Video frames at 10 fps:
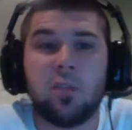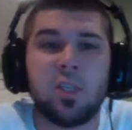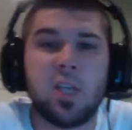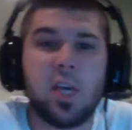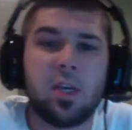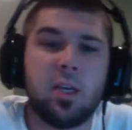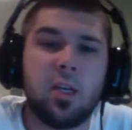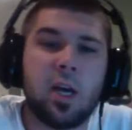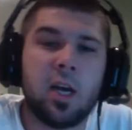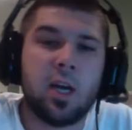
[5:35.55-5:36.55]
taken?
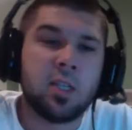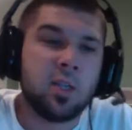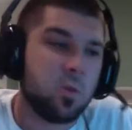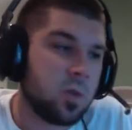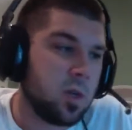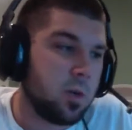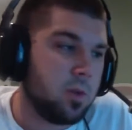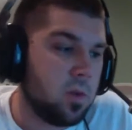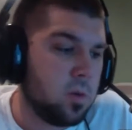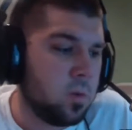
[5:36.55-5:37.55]
Tess, we'll start with you.